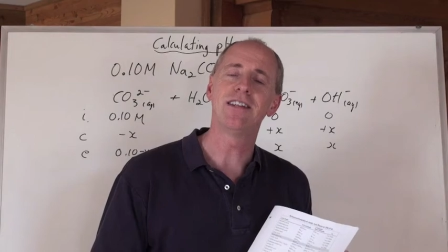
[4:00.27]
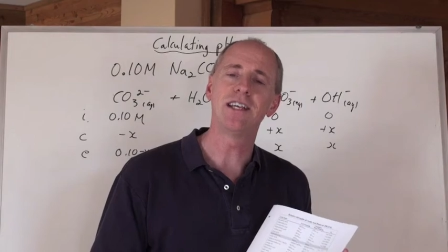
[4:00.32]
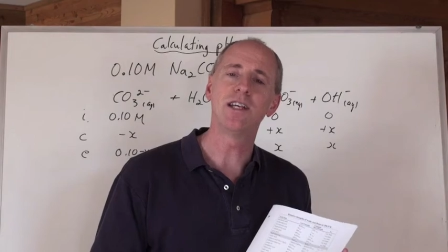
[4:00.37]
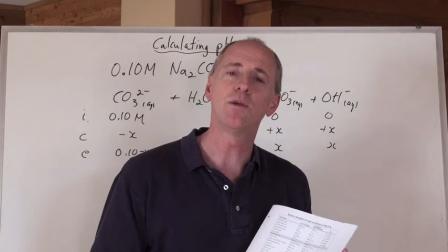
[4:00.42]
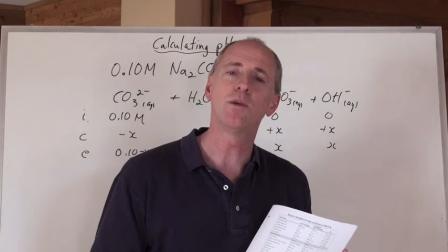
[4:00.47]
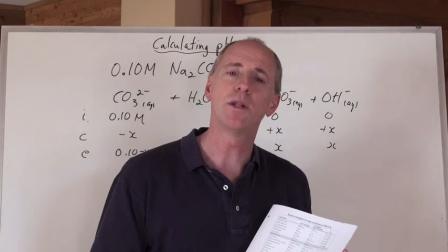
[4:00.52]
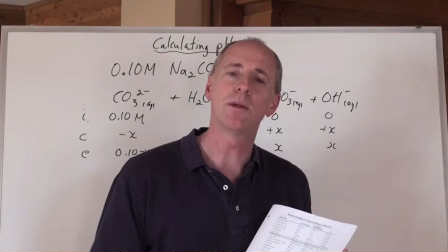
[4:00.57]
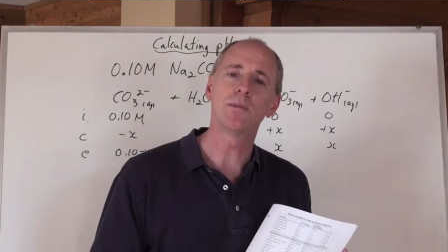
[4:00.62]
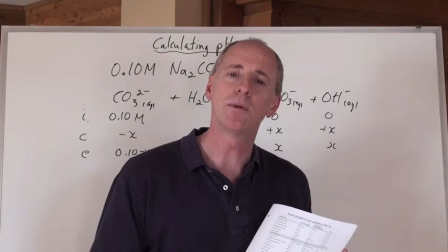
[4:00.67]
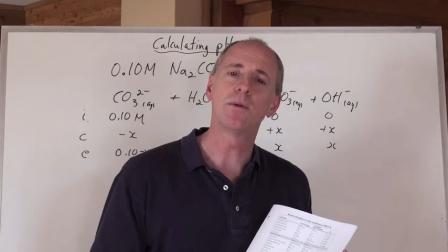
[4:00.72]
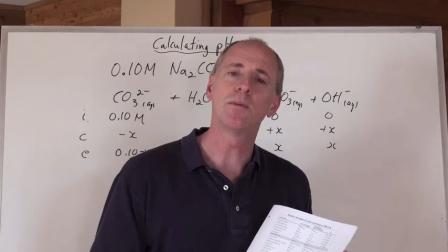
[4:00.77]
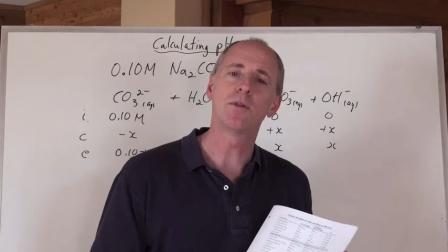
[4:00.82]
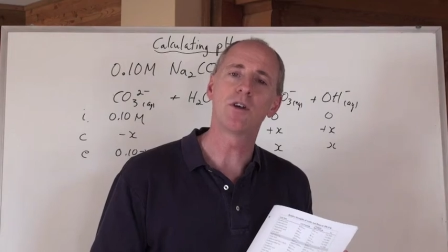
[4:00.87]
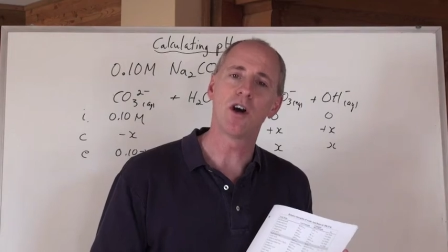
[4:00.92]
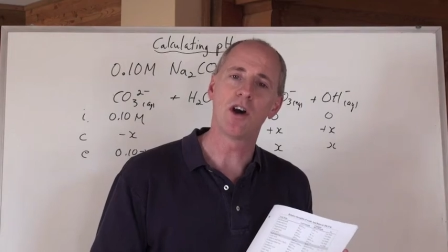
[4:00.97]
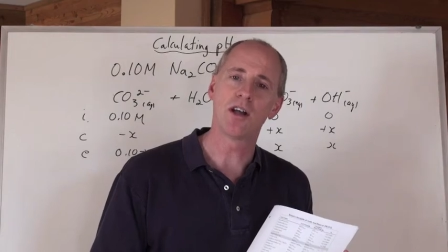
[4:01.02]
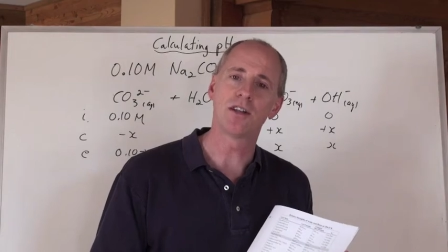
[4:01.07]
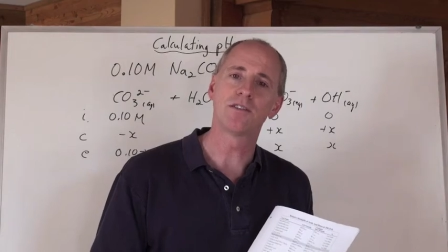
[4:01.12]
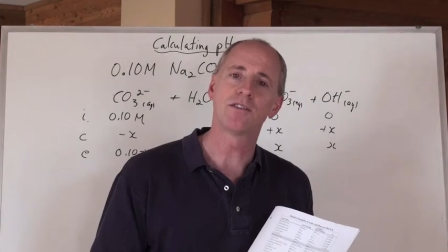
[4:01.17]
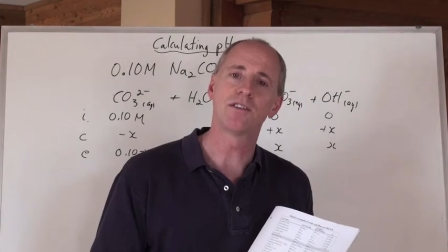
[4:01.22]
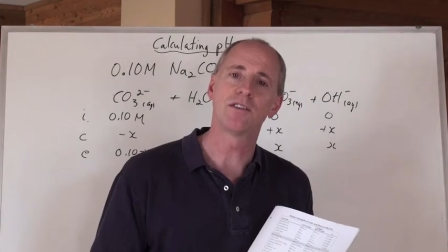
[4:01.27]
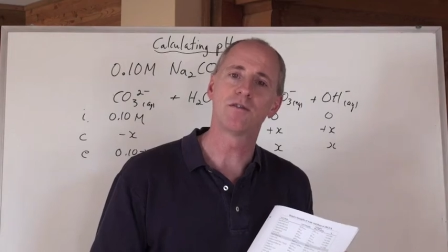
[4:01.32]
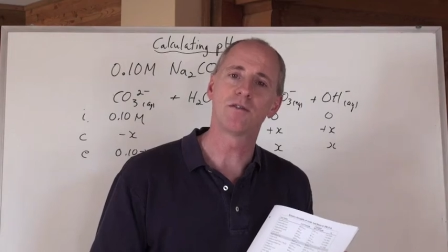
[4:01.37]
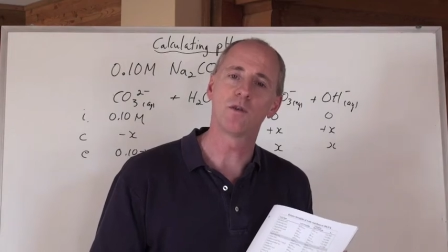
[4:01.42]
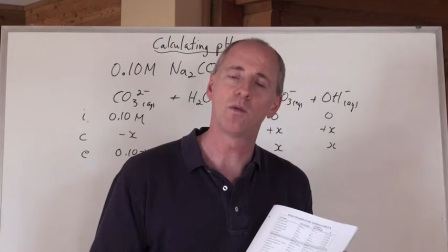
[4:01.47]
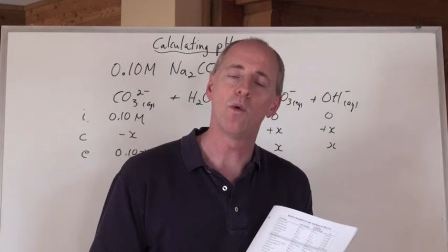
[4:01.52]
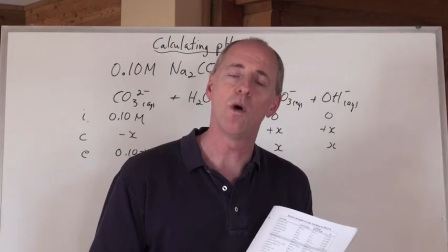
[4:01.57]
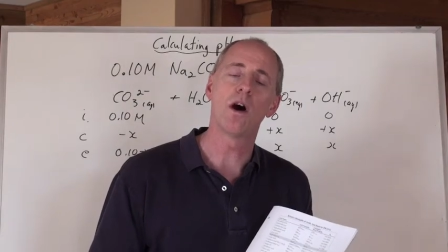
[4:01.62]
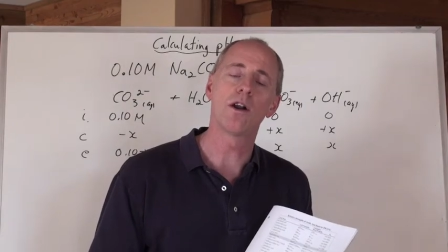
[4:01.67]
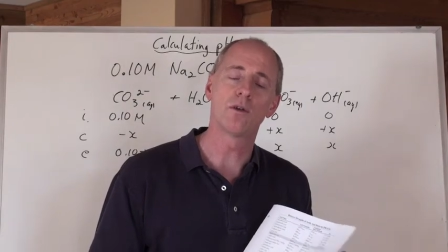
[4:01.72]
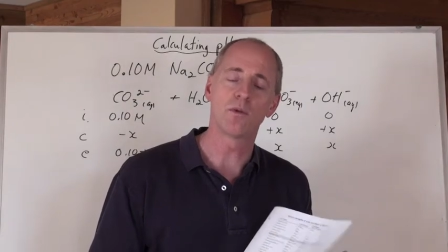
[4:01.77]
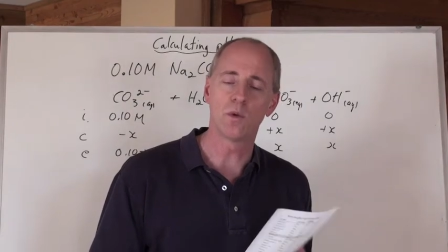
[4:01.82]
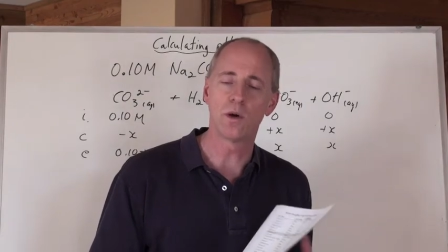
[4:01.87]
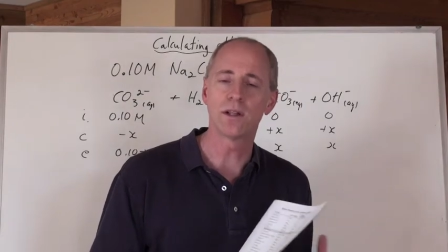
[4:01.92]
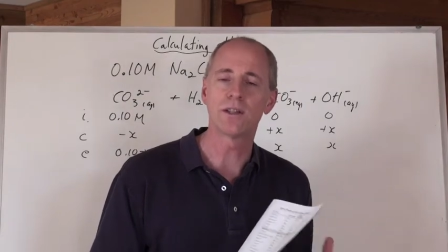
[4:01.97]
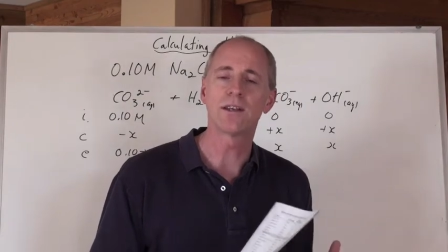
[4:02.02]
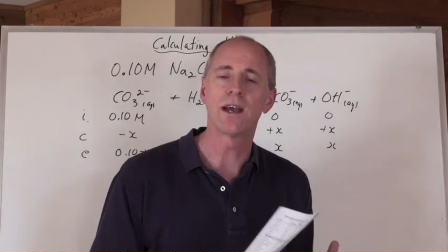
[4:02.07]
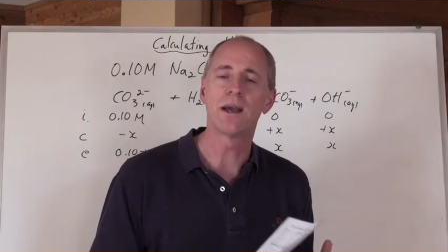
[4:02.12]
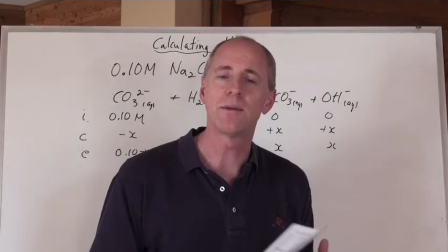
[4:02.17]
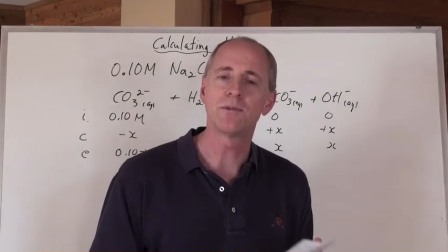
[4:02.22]
the equilibrium constant for water,
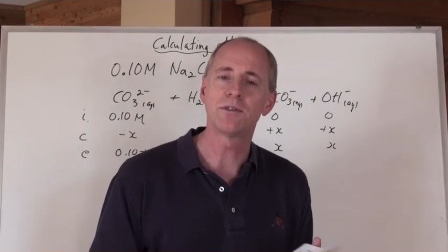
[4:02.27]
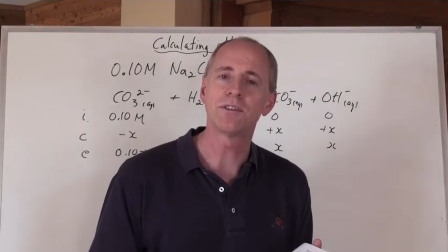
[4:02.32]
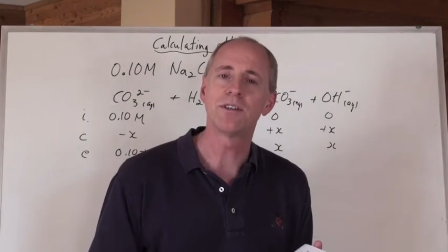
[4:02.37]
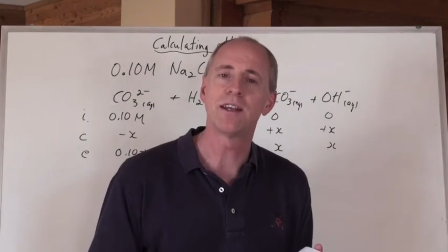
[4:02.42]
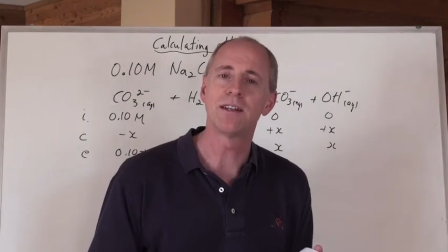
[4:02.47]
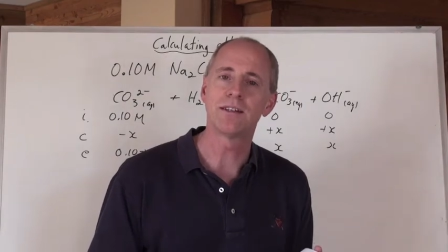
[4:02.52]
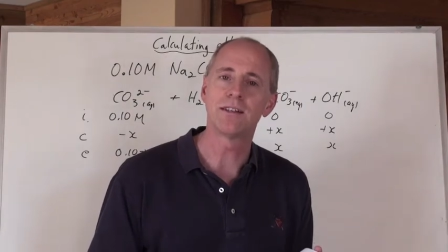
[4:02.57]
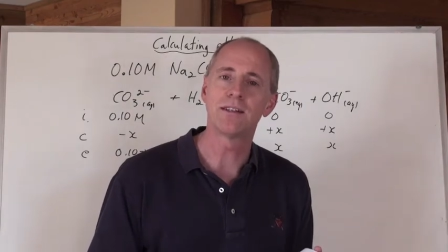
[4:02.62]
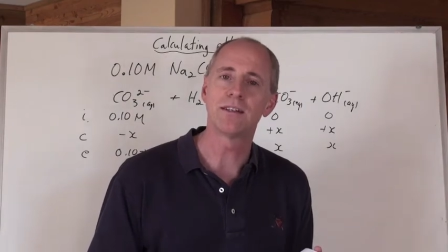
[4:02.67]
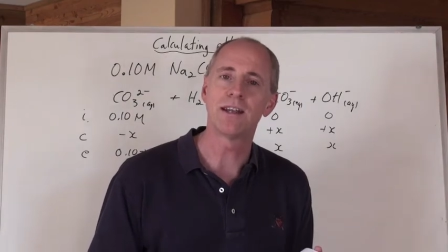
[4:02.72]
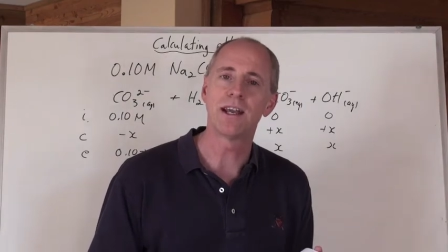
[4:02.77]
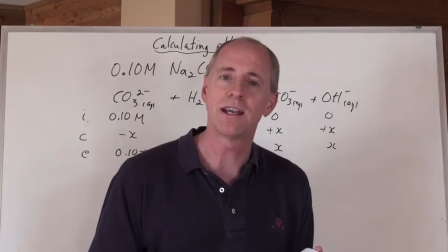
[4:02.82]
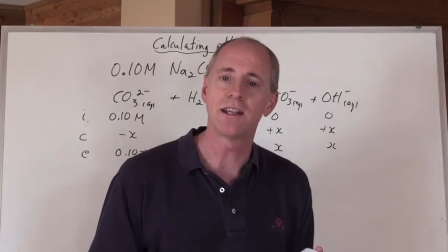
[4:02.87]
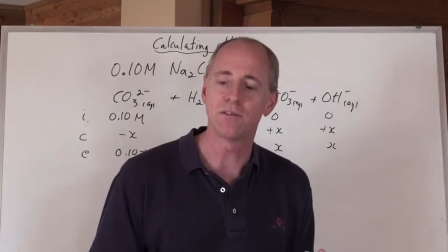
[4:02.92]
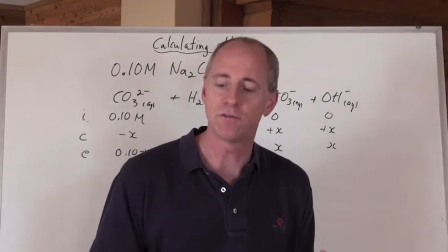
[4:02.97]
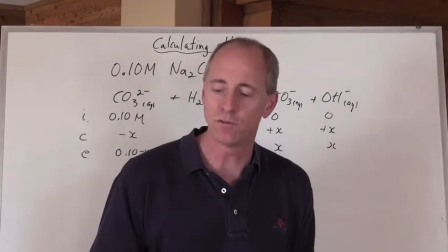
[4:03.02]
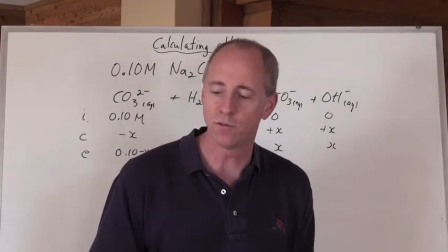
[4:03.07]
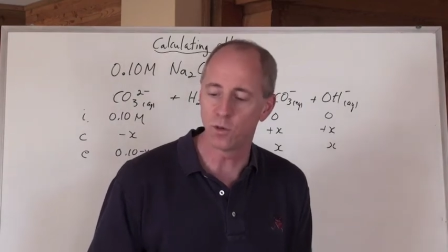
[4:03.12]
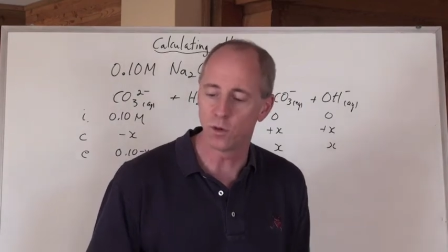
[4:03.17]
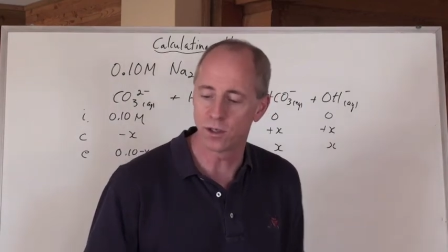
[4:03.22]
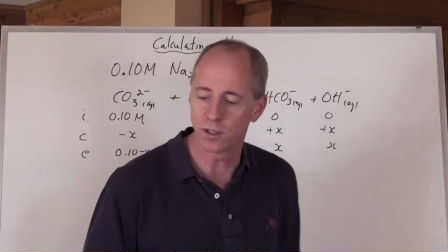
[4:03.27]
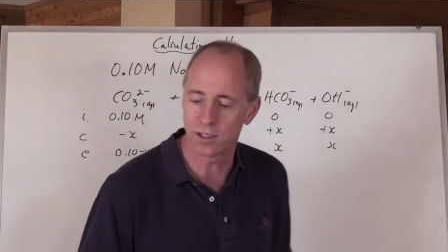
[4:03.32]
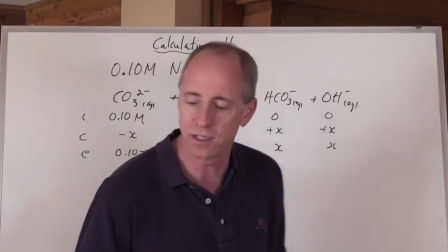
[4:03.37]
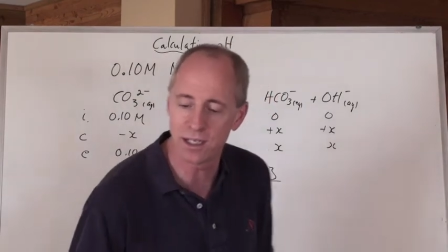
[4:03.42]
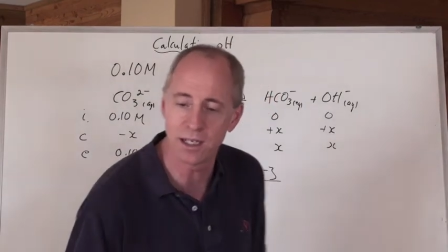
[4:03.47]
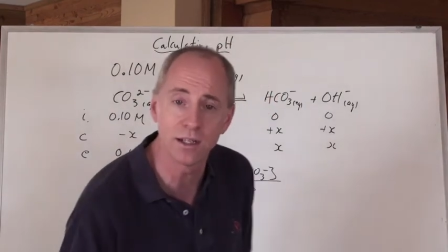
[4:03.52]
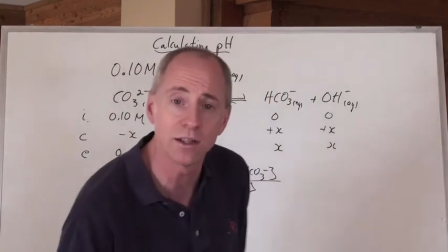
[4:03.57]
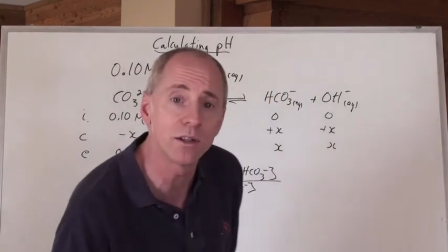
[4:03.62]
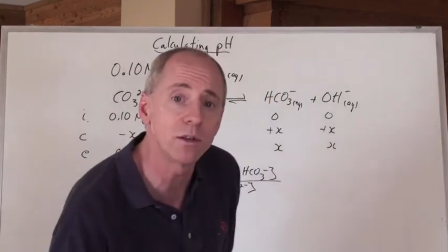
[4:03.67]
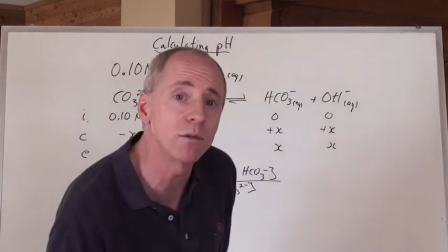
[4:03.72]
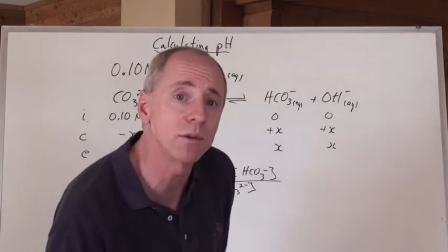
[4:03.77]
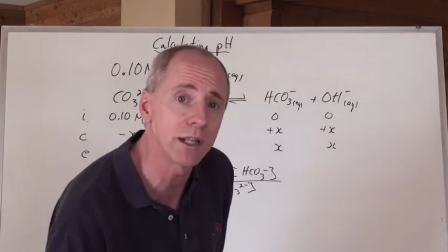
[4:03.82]
1 times 10 to the negative 14. The